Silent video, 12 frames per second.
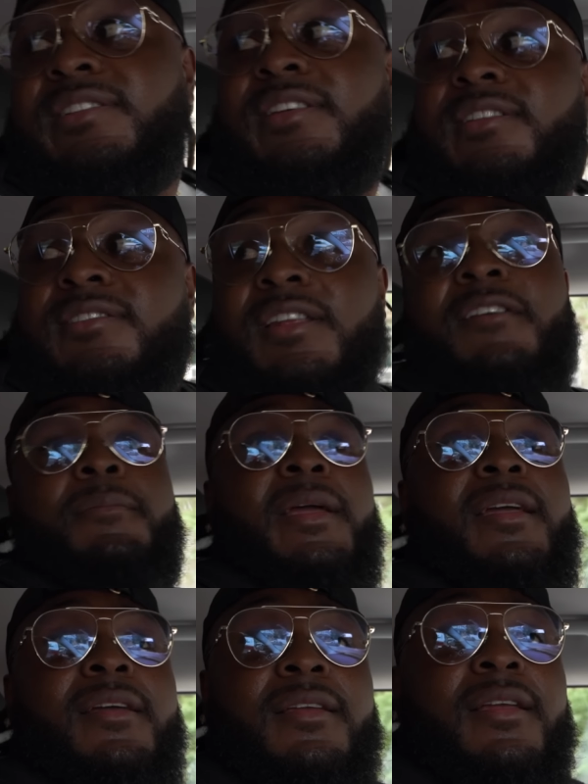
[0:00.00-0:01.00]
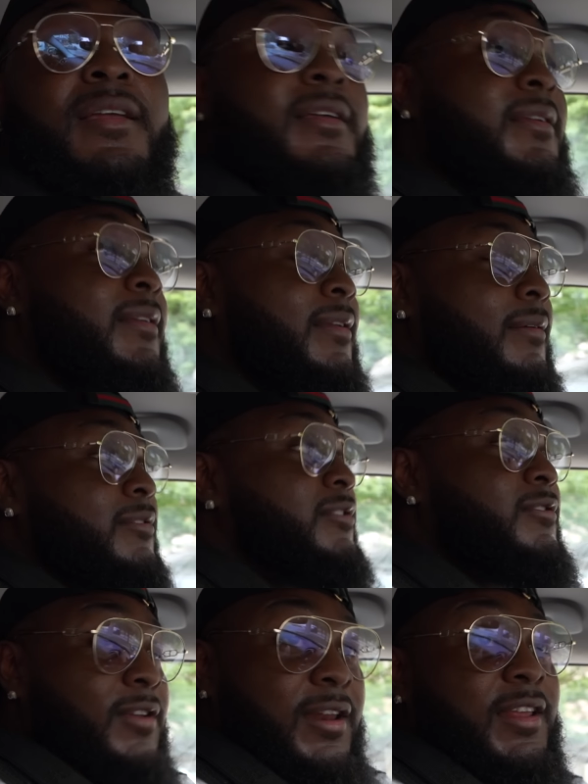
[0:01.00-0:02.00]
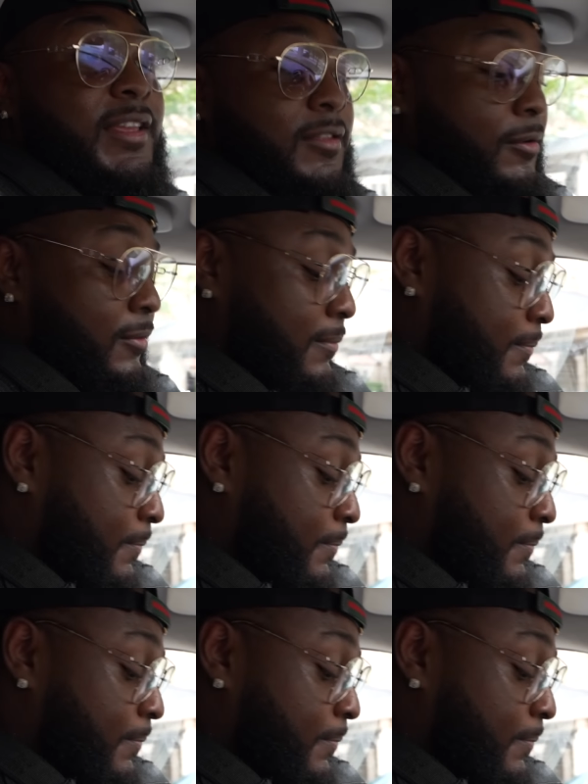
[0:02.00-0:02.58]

see this stuff. I'm just trying to get through.